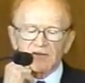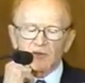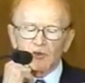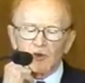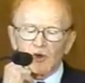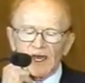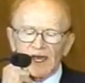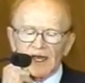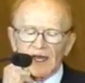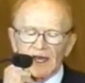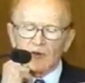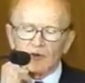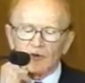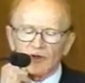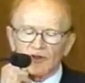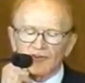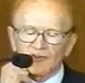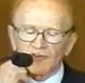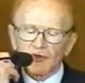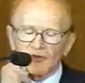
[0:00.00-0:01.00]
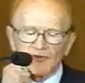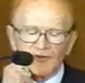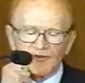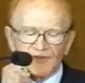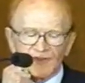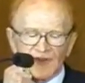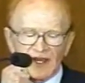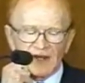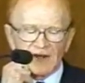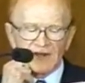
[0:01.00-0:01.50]
He
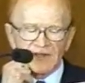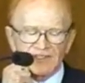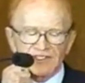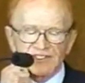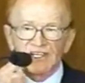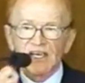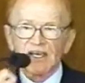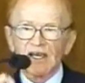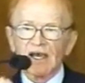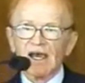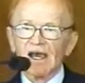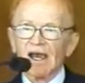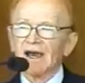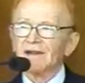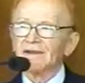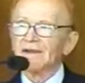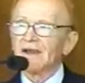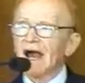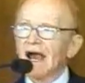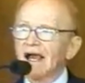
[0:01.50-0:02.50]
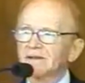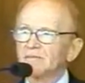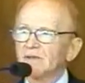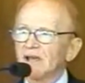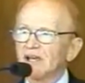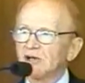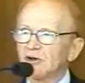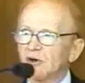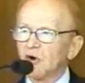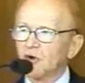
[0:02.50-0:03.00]
illustrated where with 2
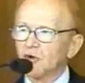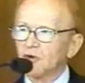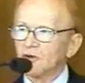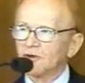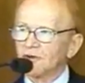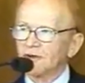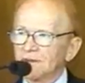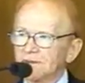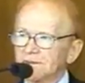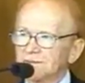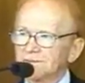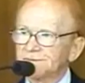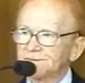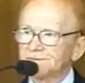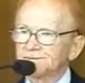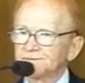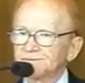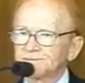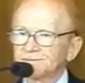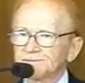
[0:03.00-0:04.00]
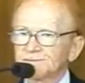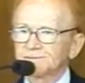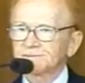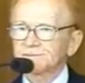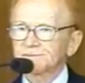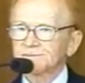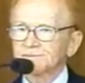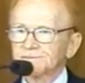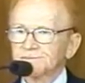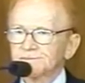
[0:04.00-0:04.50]
fingers and knocked me
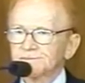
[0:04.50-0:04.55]
cold.